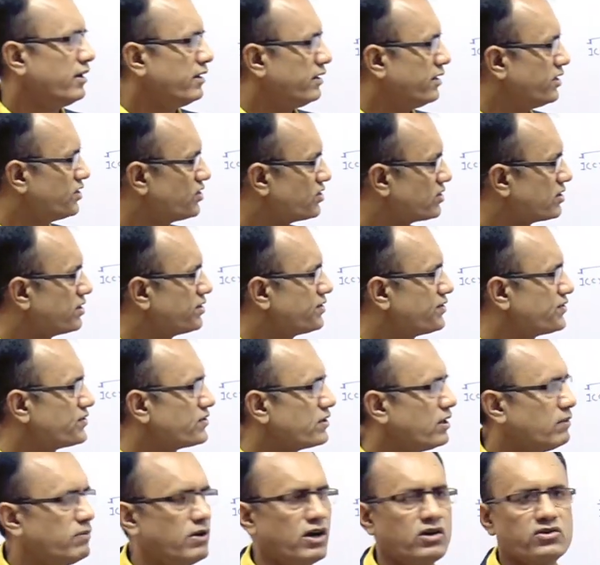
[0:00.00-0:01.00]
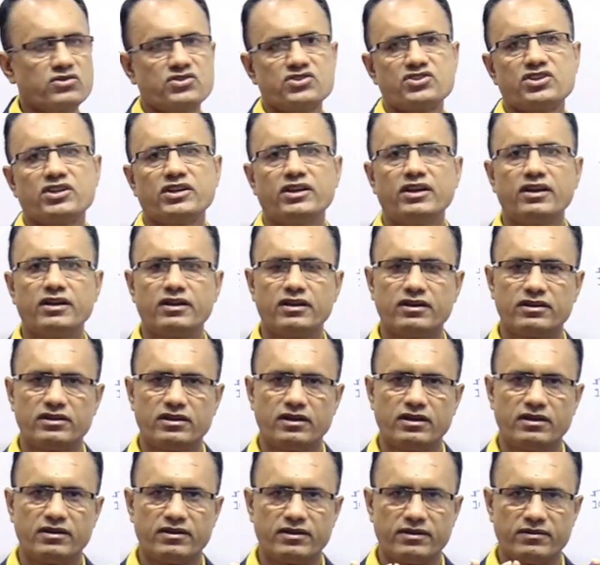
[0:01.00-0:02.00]
discuss about the
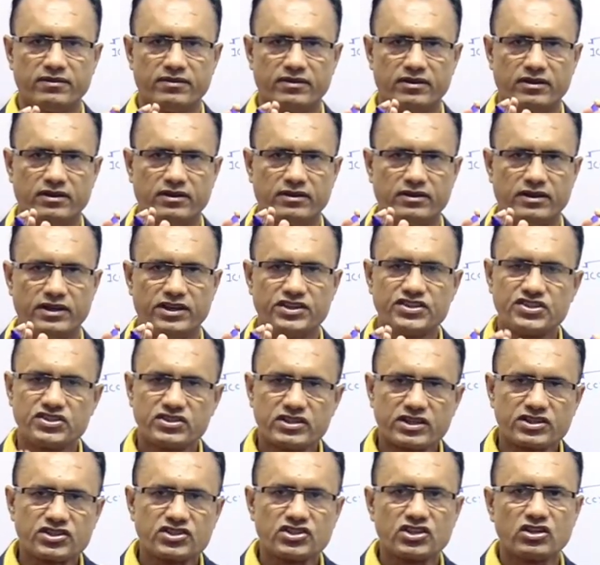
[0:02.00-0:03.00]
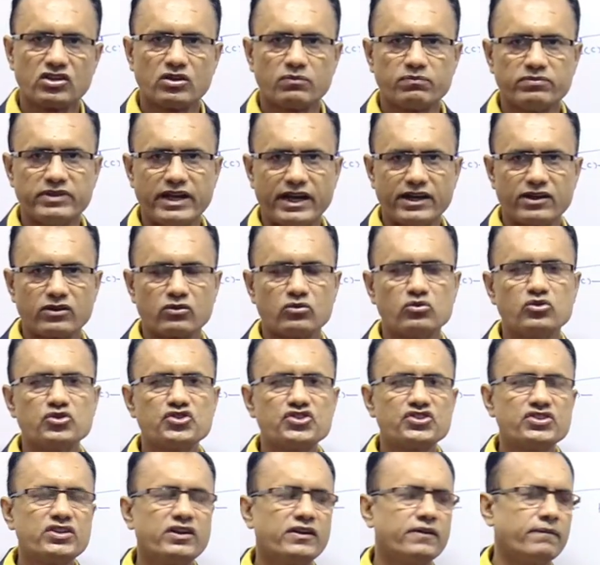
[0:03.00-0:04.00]
structure of that
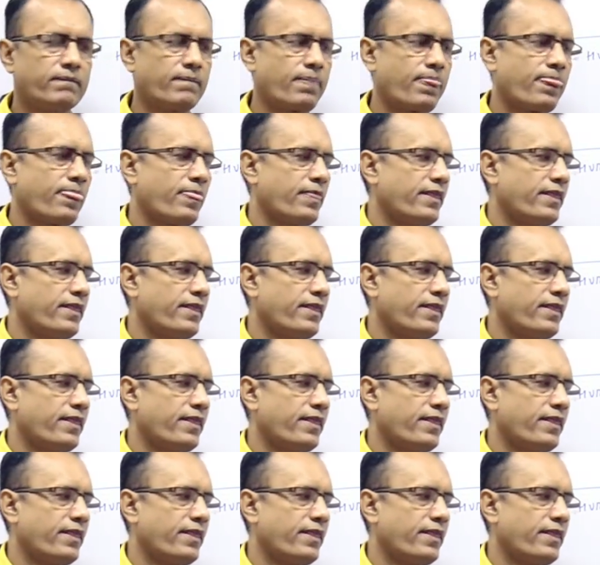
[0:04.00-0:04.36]
question